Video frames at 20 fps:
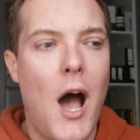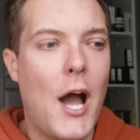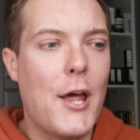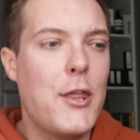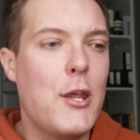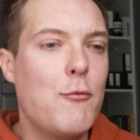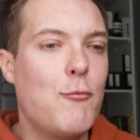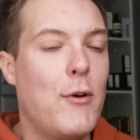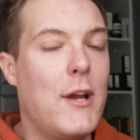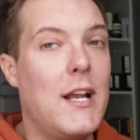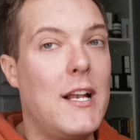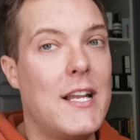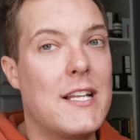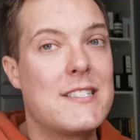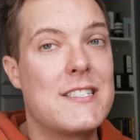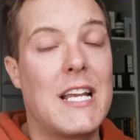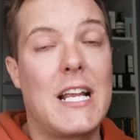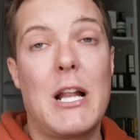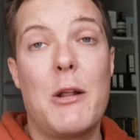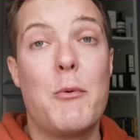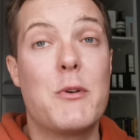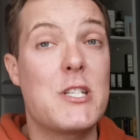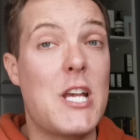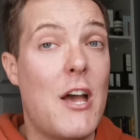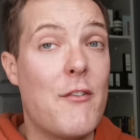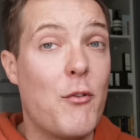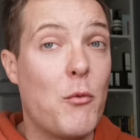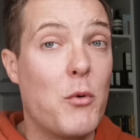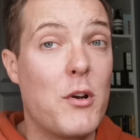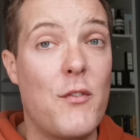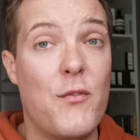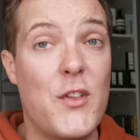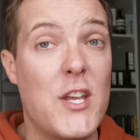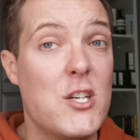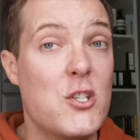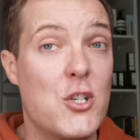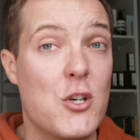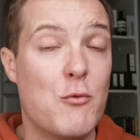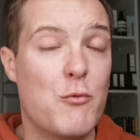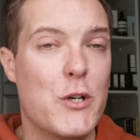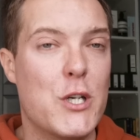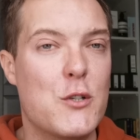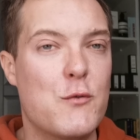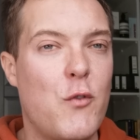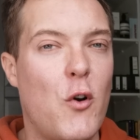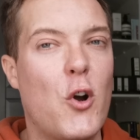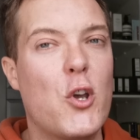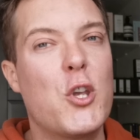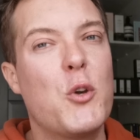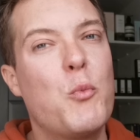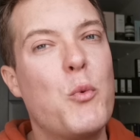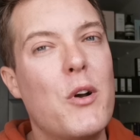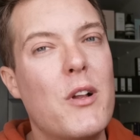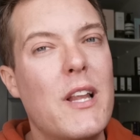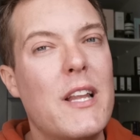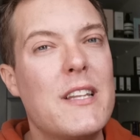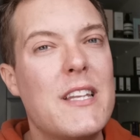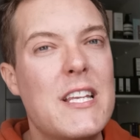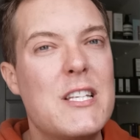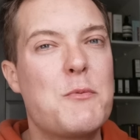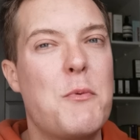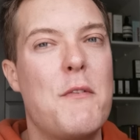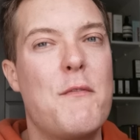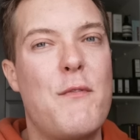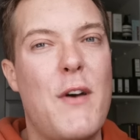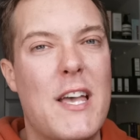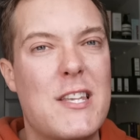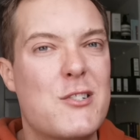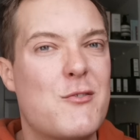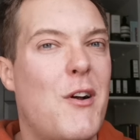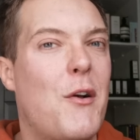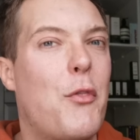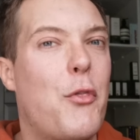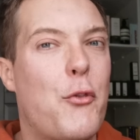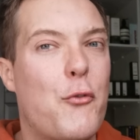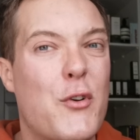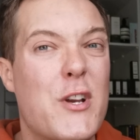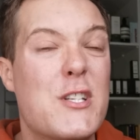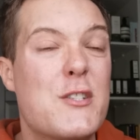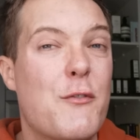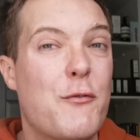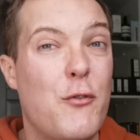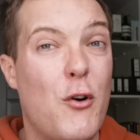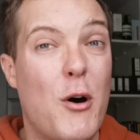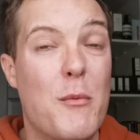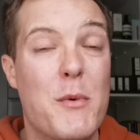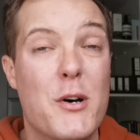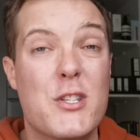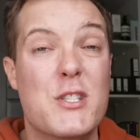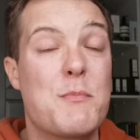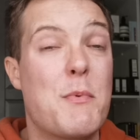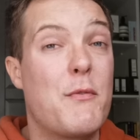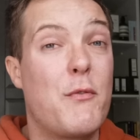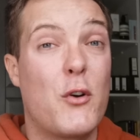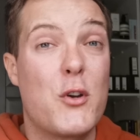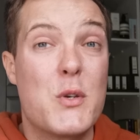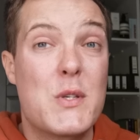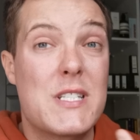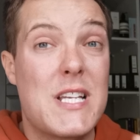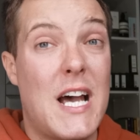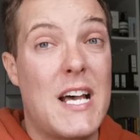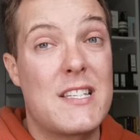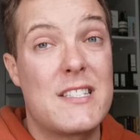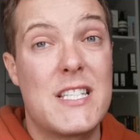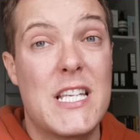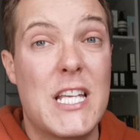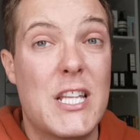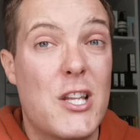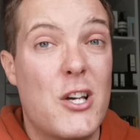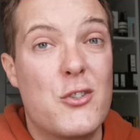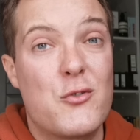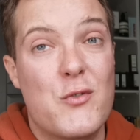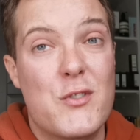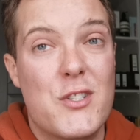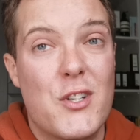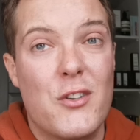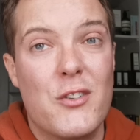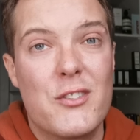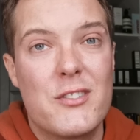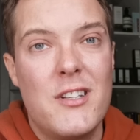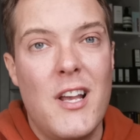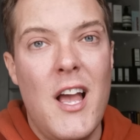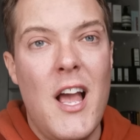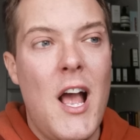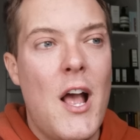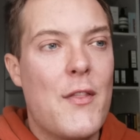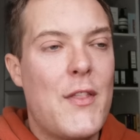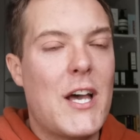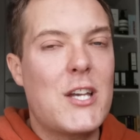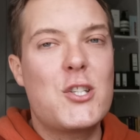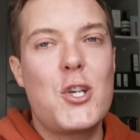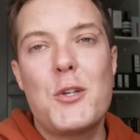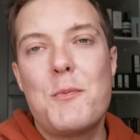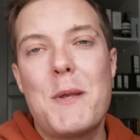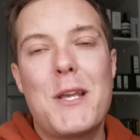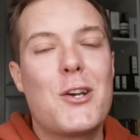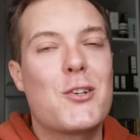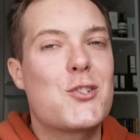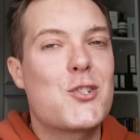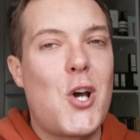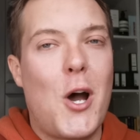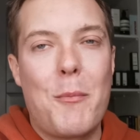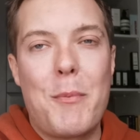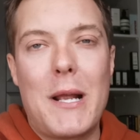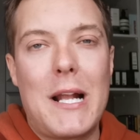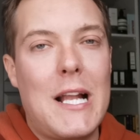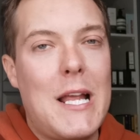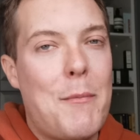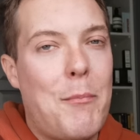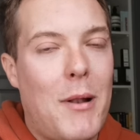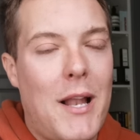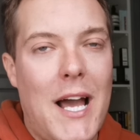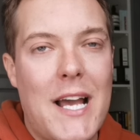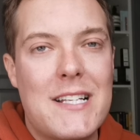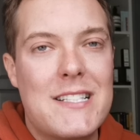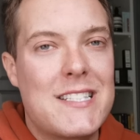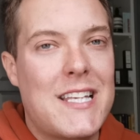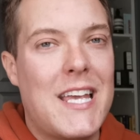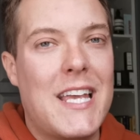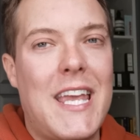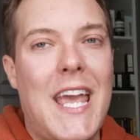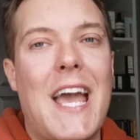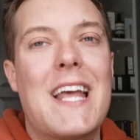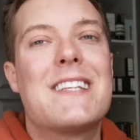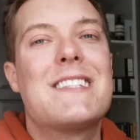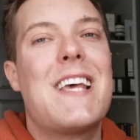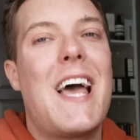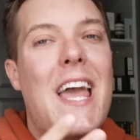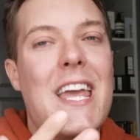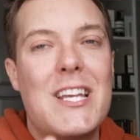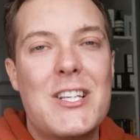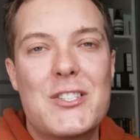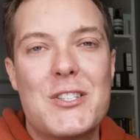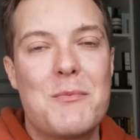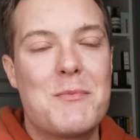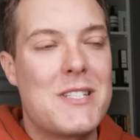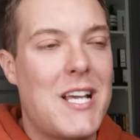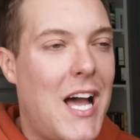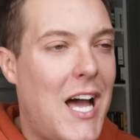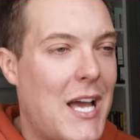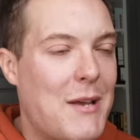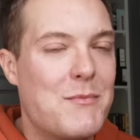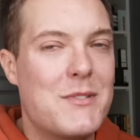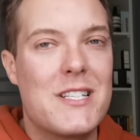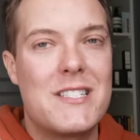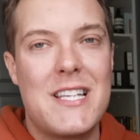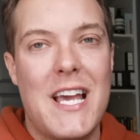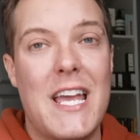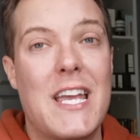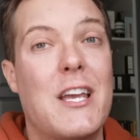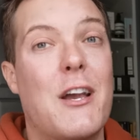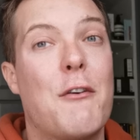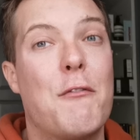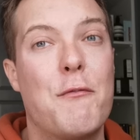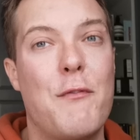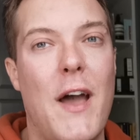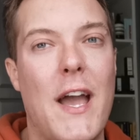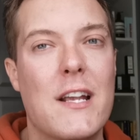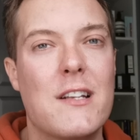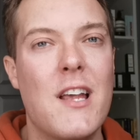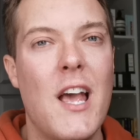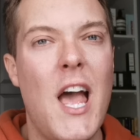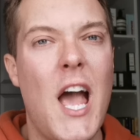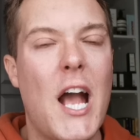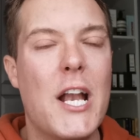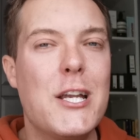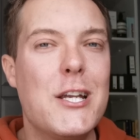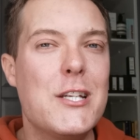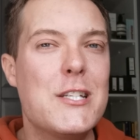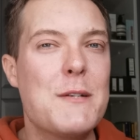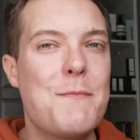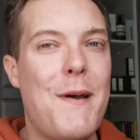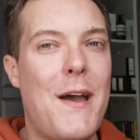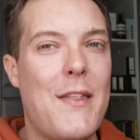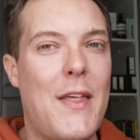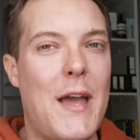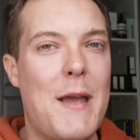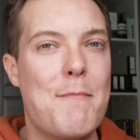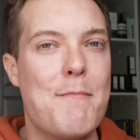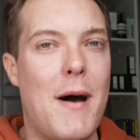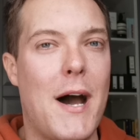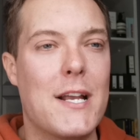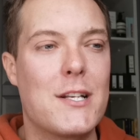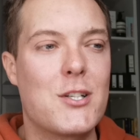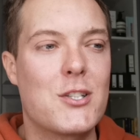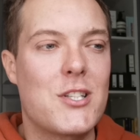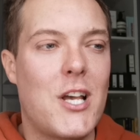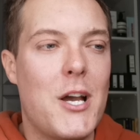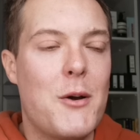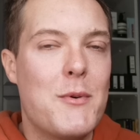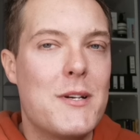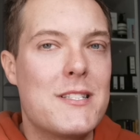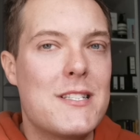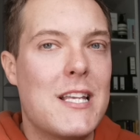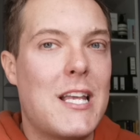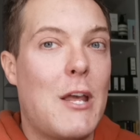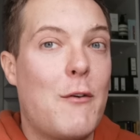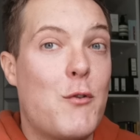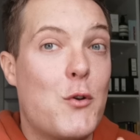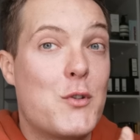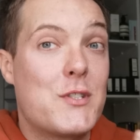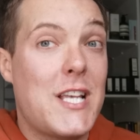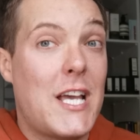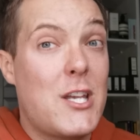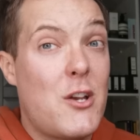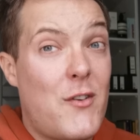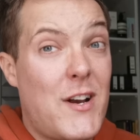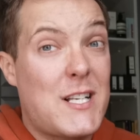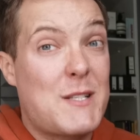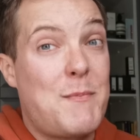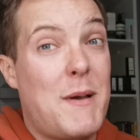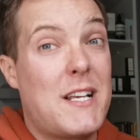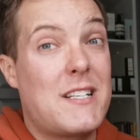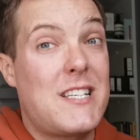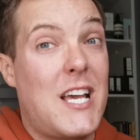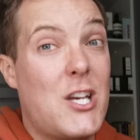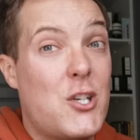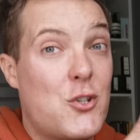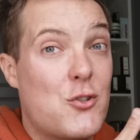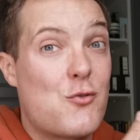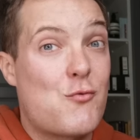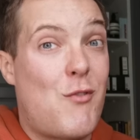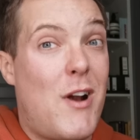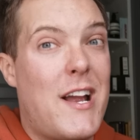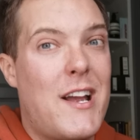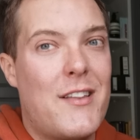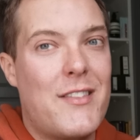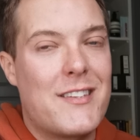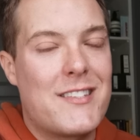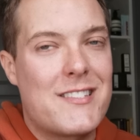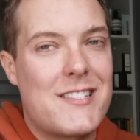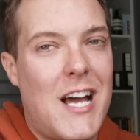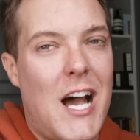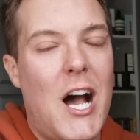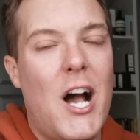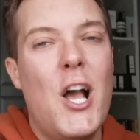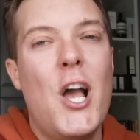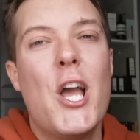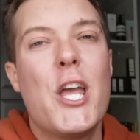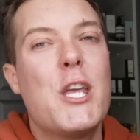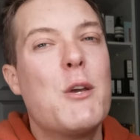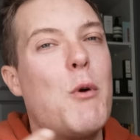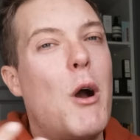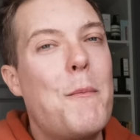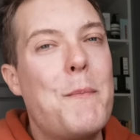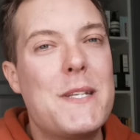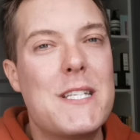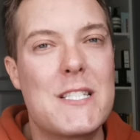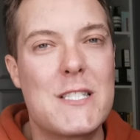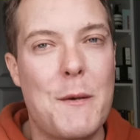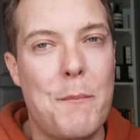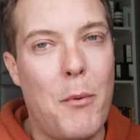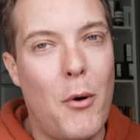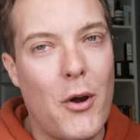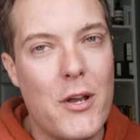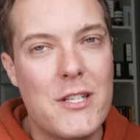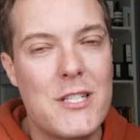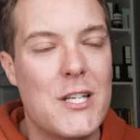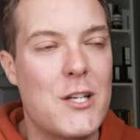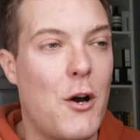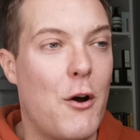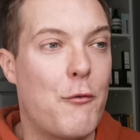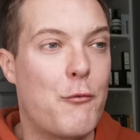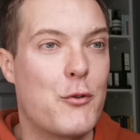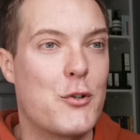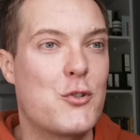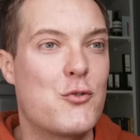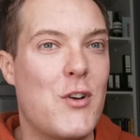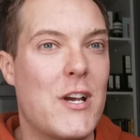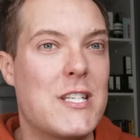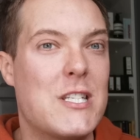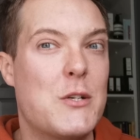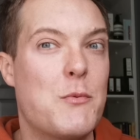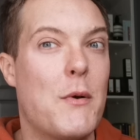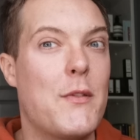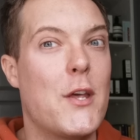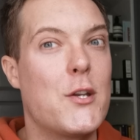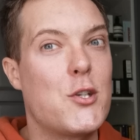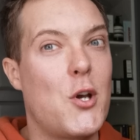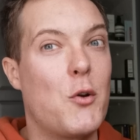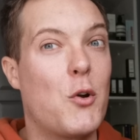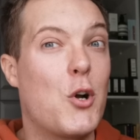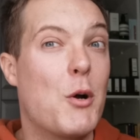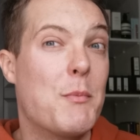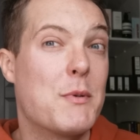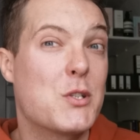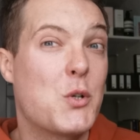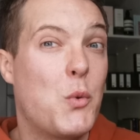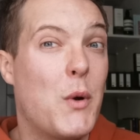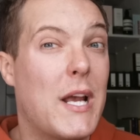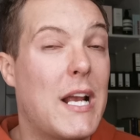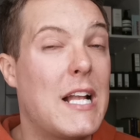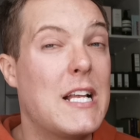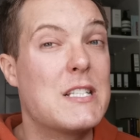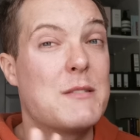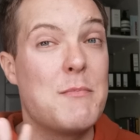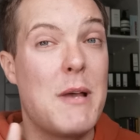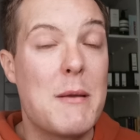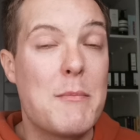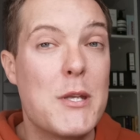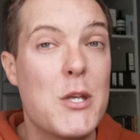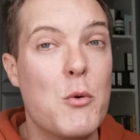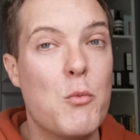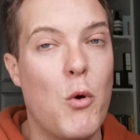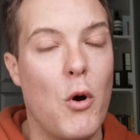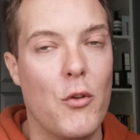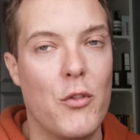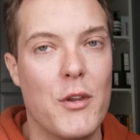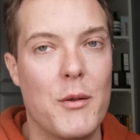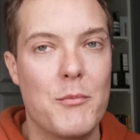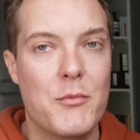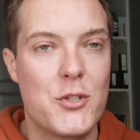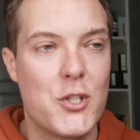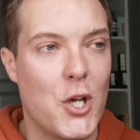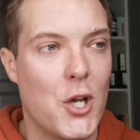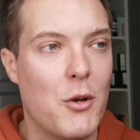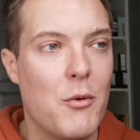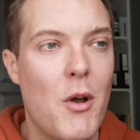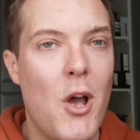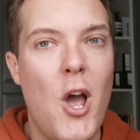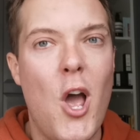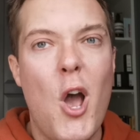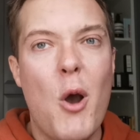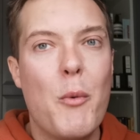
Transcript: I think realistically, whichever one of these you reach for, you will need to invest around three to four months before you start seeing those results. That's just because topically applied skincare takes some time to take effect. And you need to bear that in mind because I always think if you set your expectations right at the start, you won't be disappointed or frustrated when they don't come as quickly as maybe you want them to.